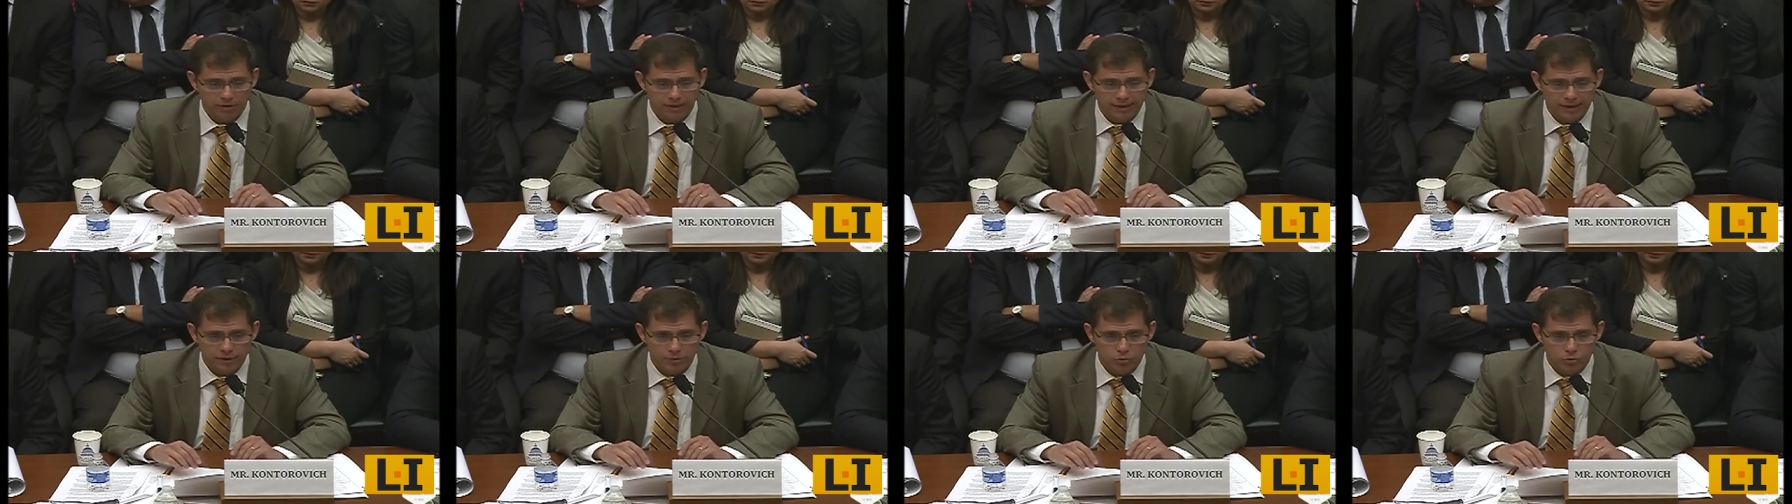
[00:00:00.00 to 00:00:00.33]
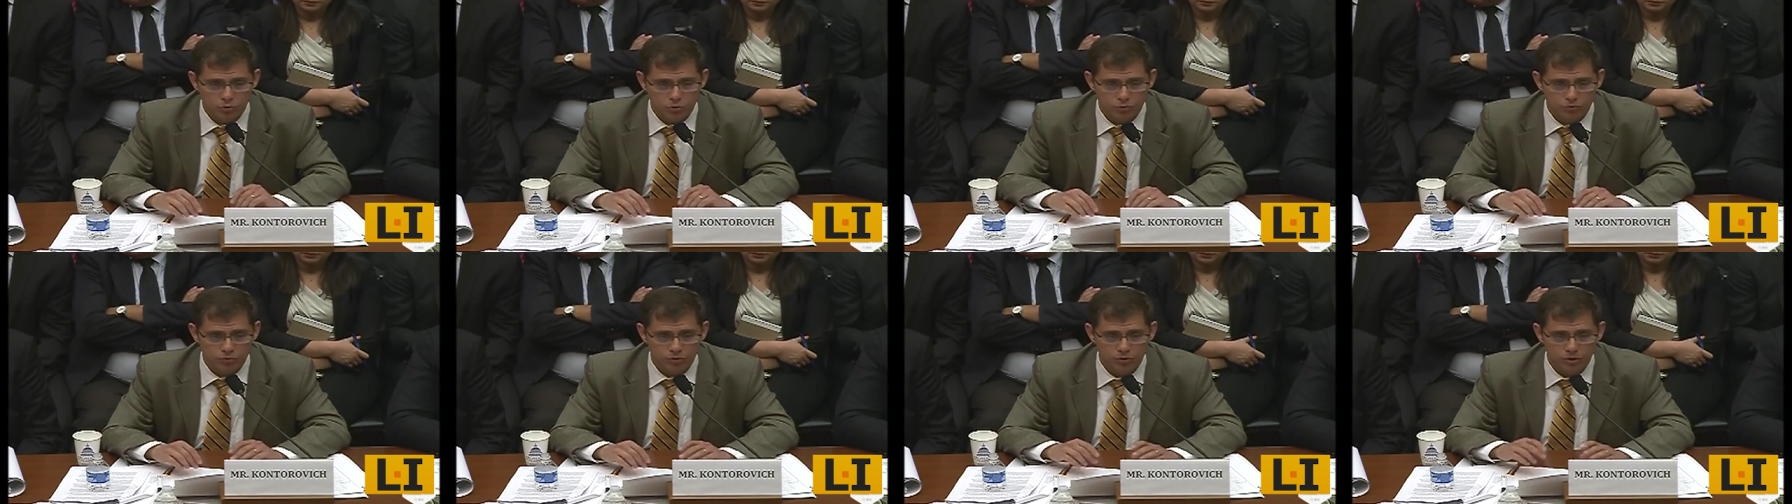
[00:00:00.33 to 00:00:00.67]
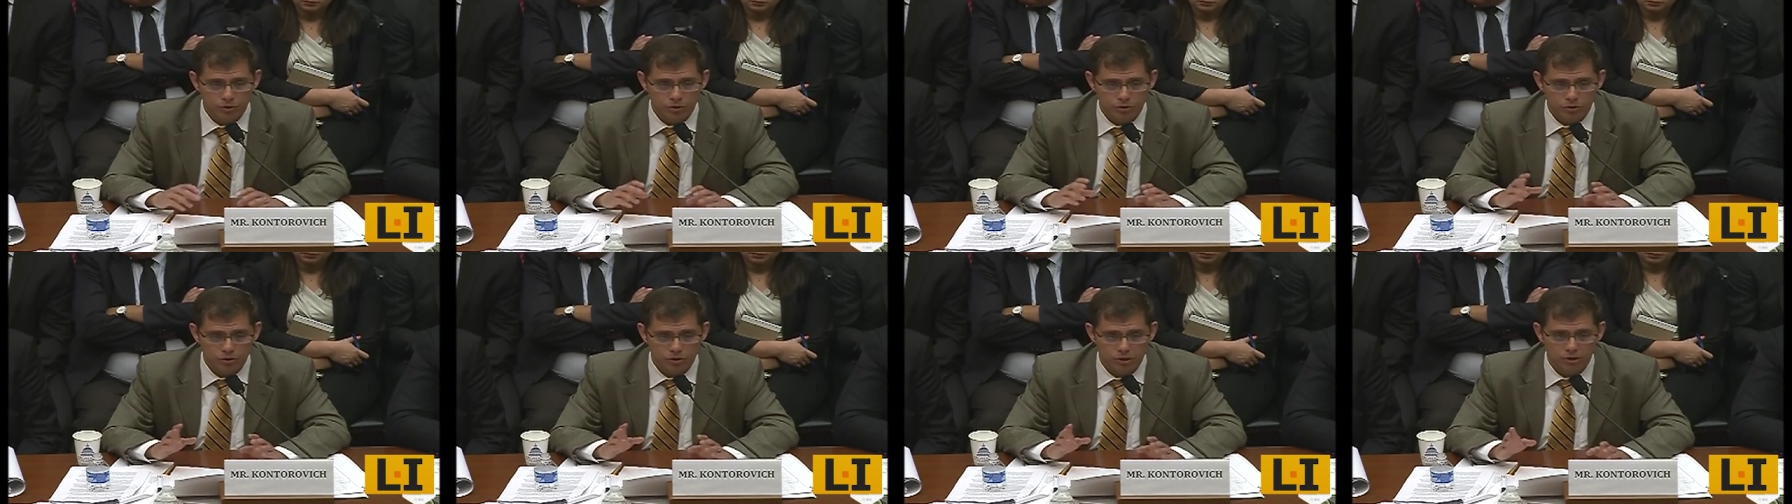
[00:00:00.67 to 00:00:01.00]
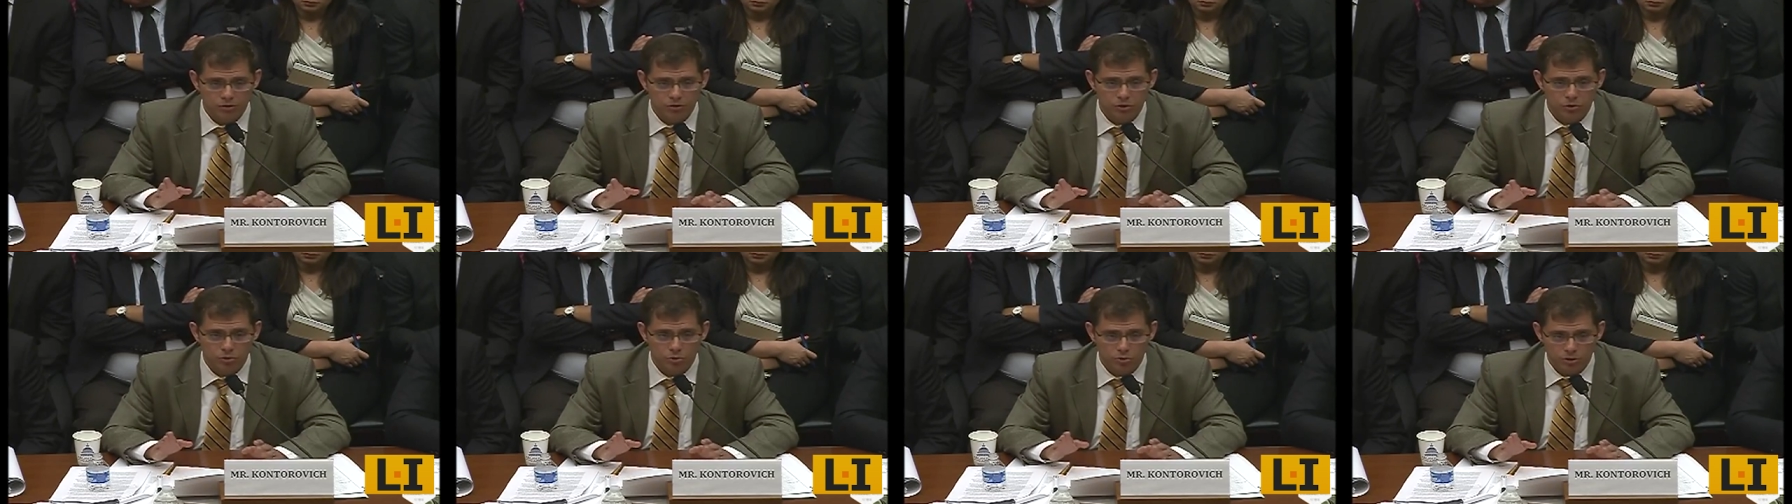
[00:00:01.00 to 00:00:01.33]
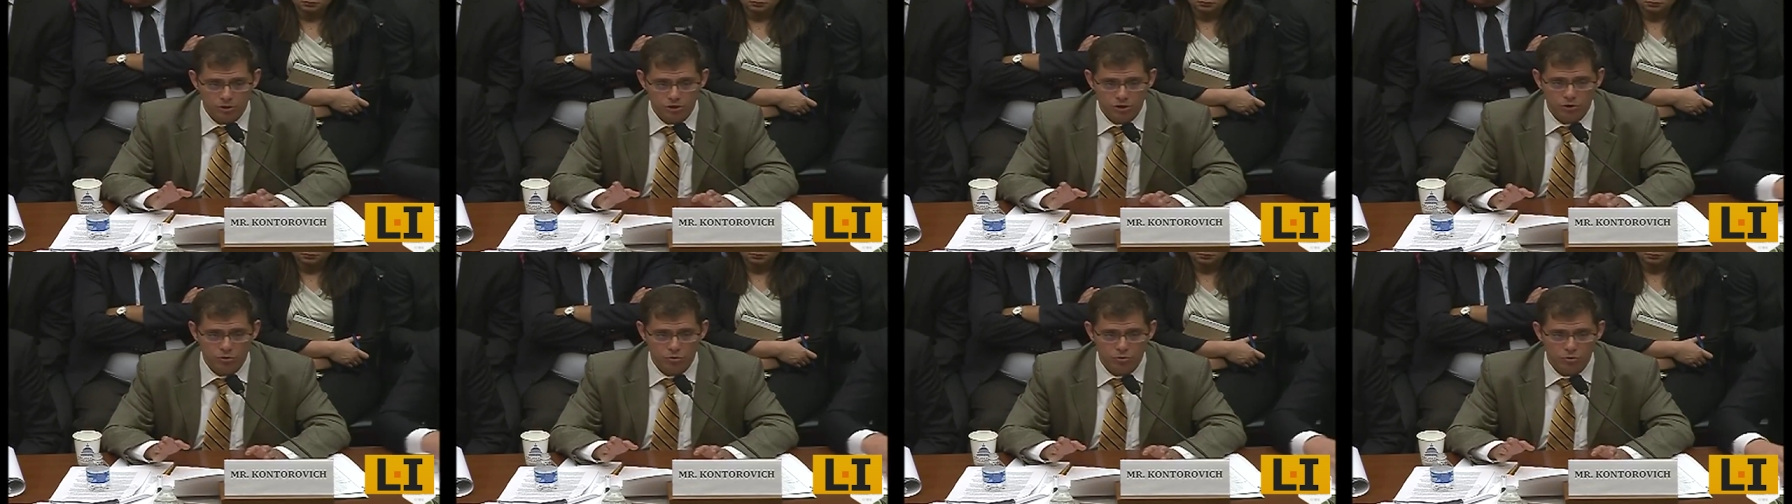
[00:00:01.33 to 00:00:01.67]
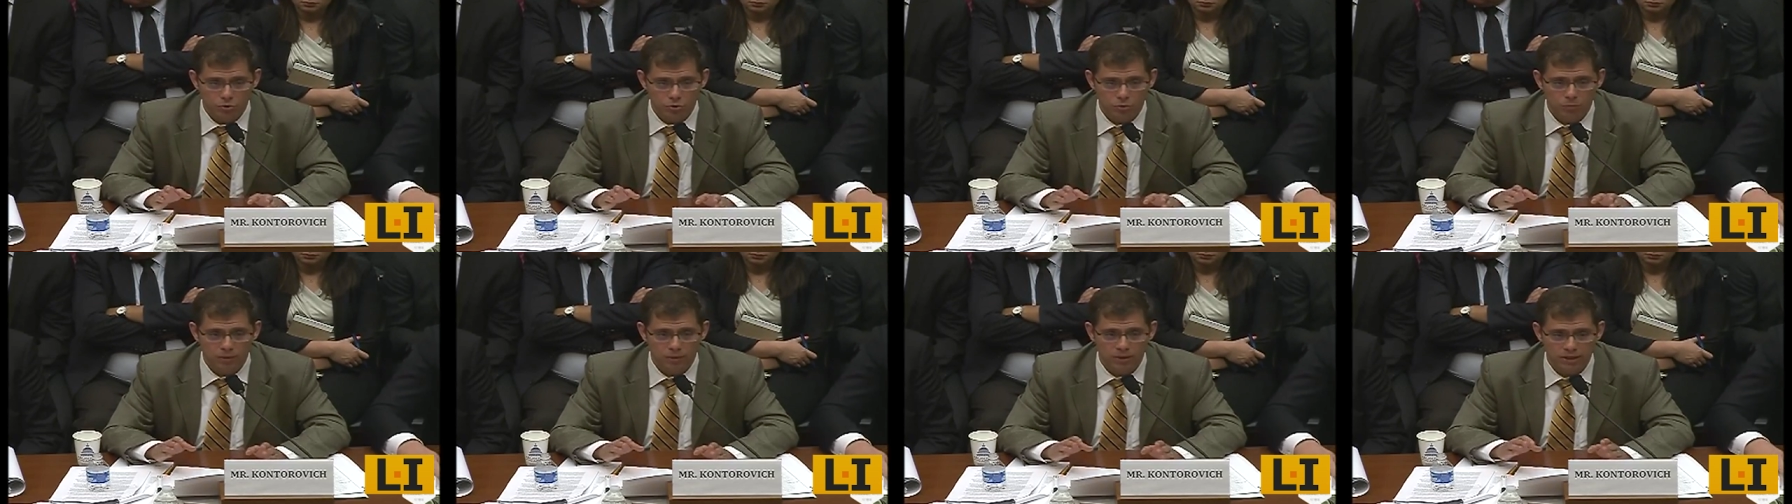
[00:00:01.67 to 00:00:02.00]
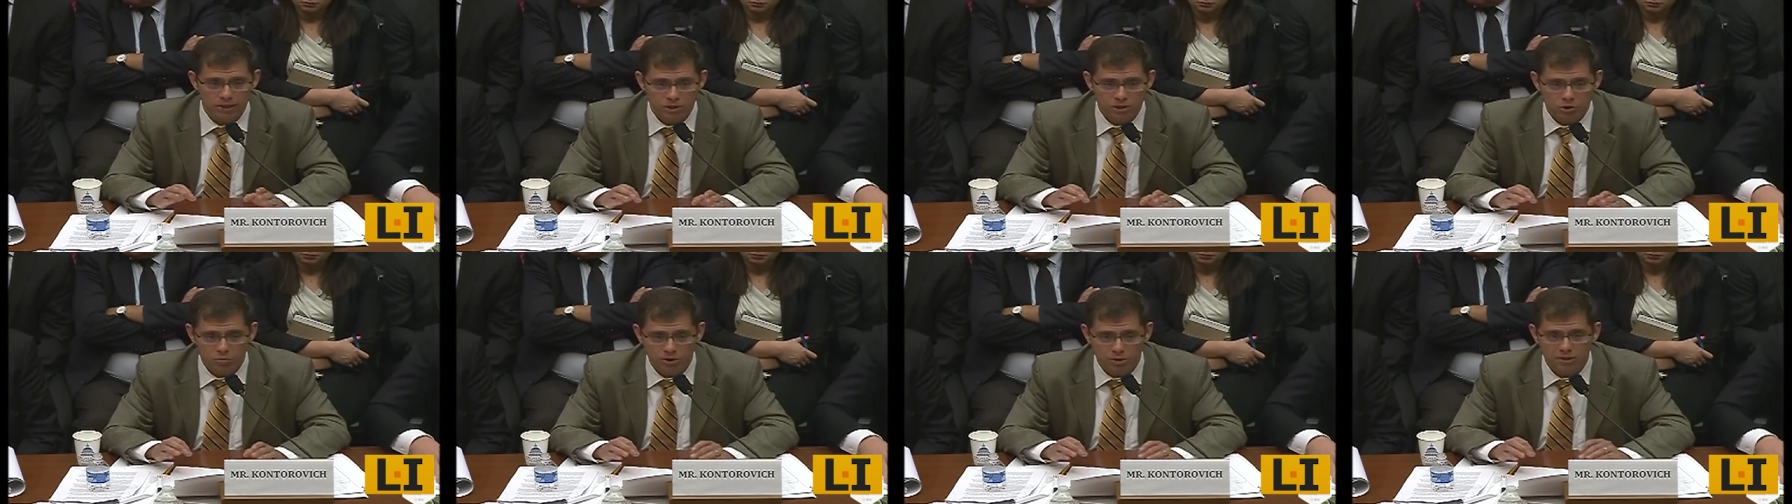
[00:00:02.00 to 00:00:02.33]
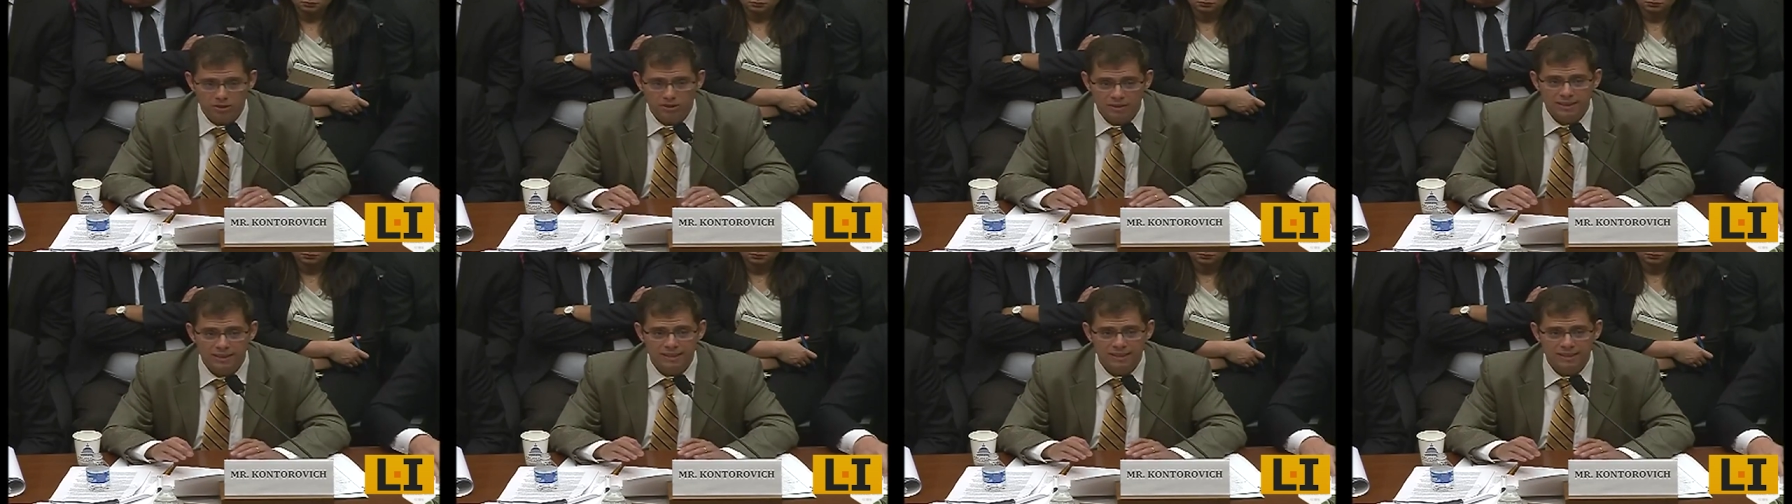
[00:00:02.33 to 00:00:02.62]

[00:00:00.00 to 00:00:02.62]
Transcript: language referring to territories controlled by Israel